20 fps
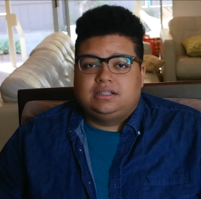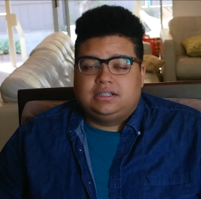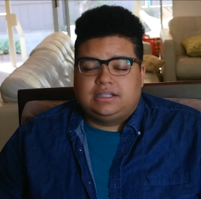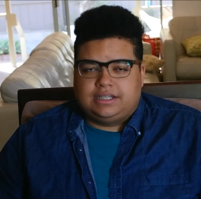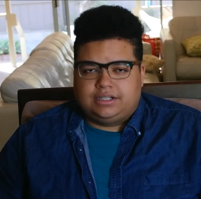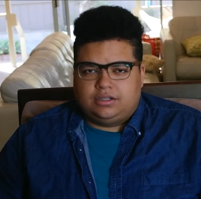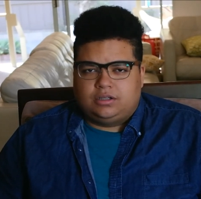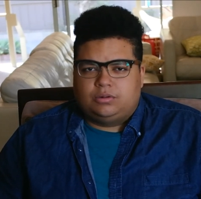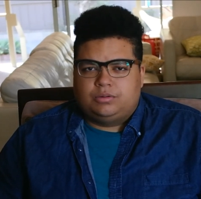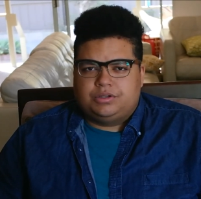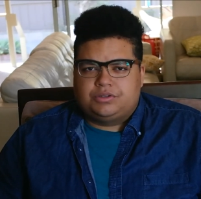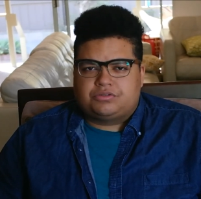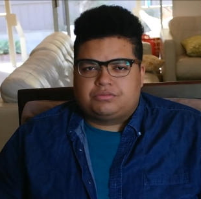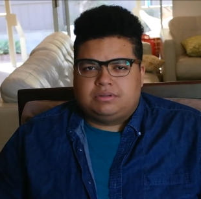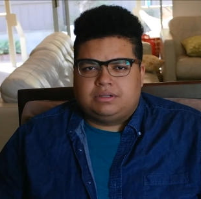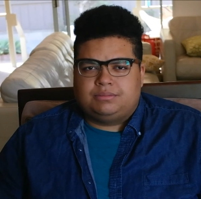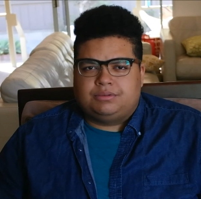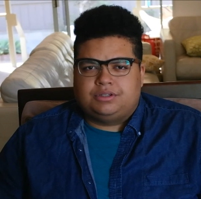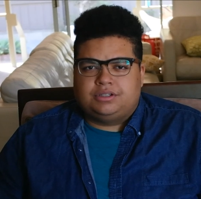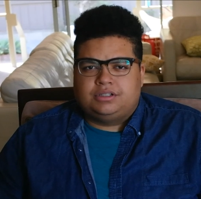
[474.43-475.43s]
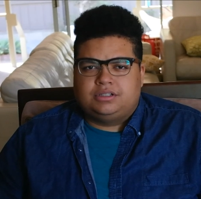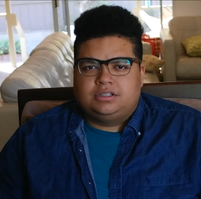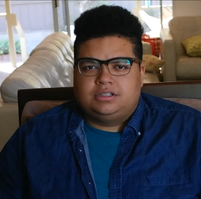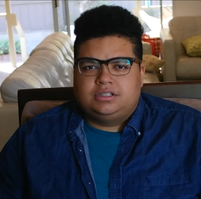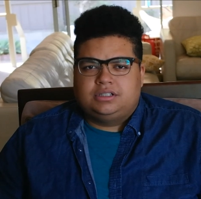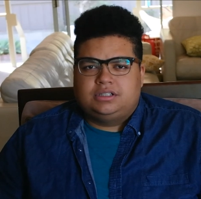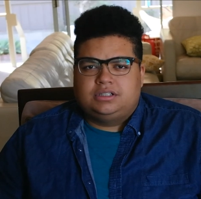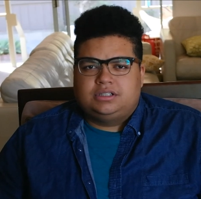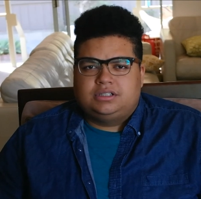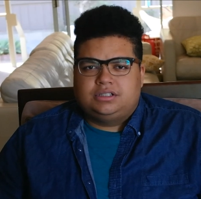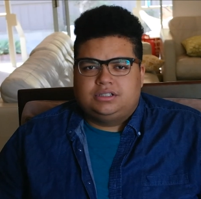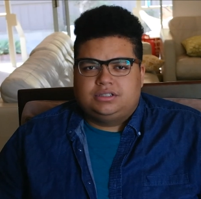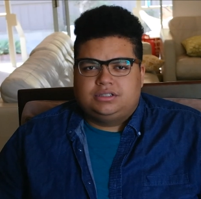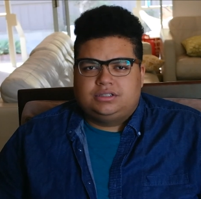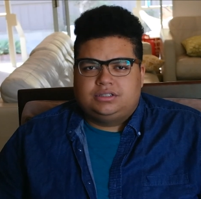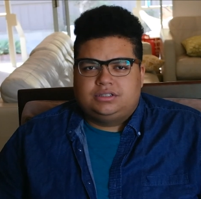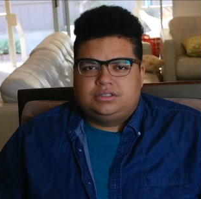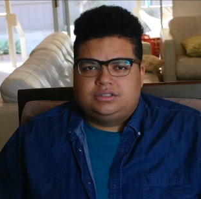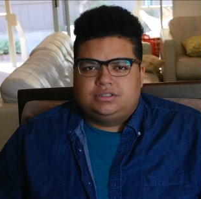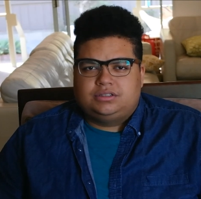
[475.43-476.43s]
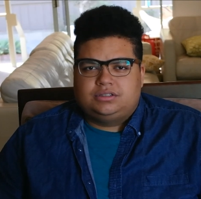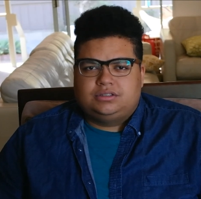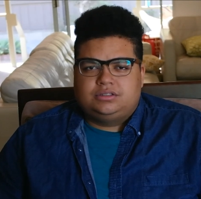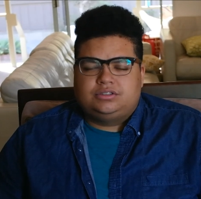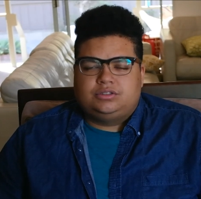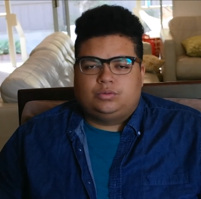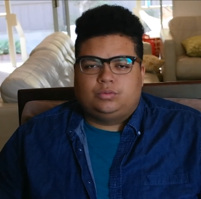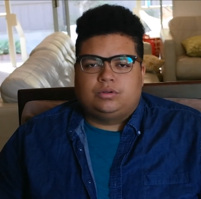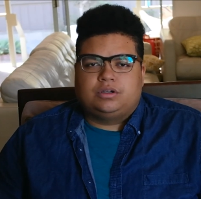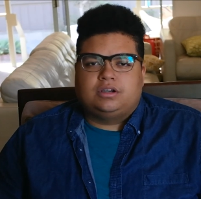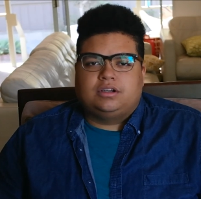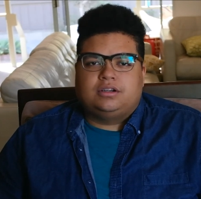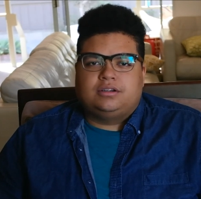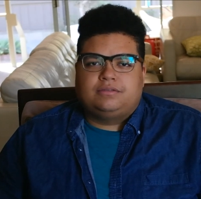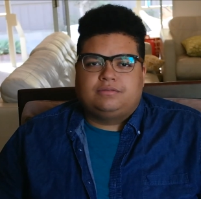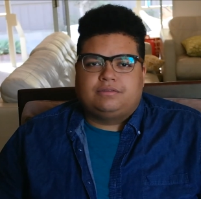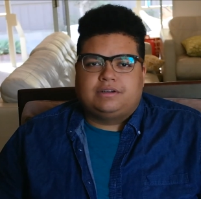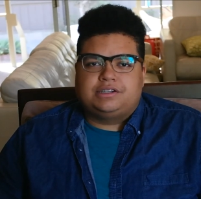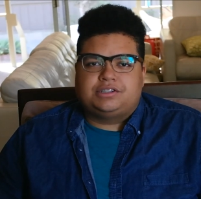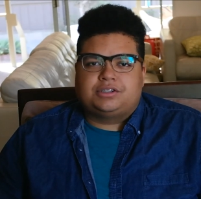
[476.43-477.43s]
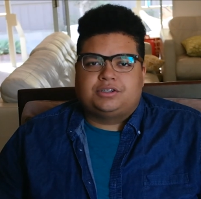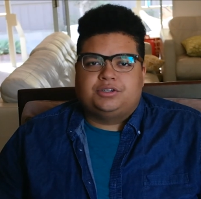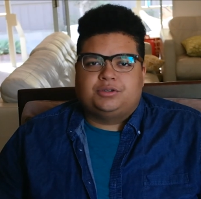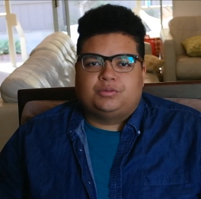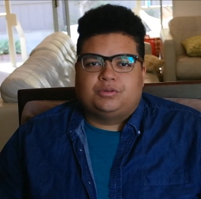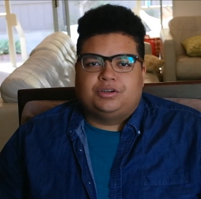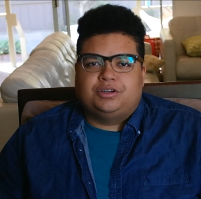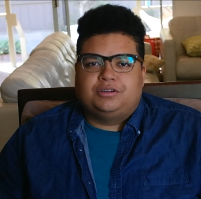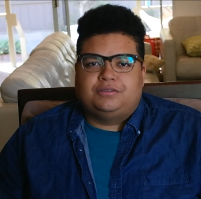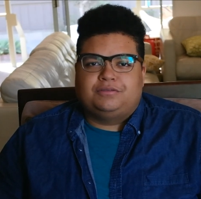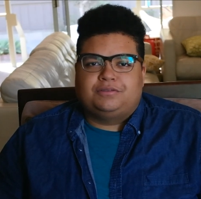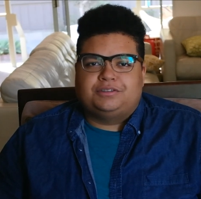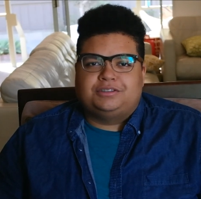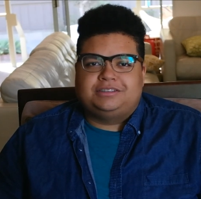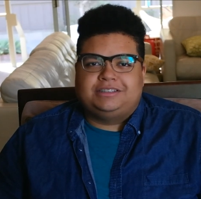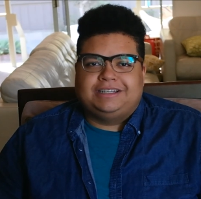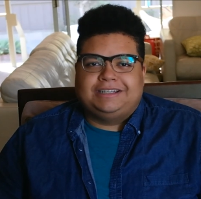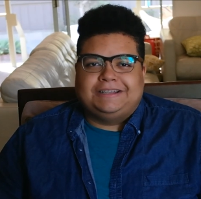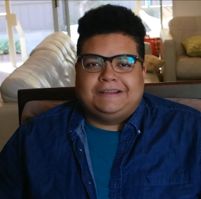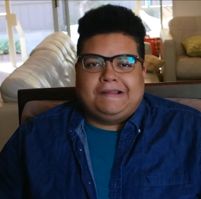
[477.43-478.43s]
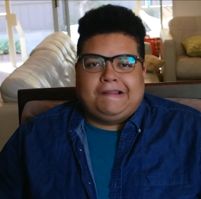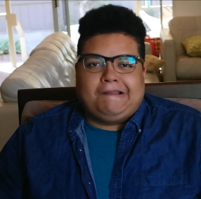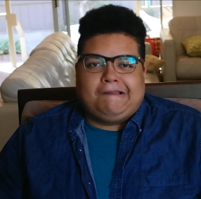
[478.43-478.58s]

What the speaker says: And always remember to wear fresh underwear on a first date.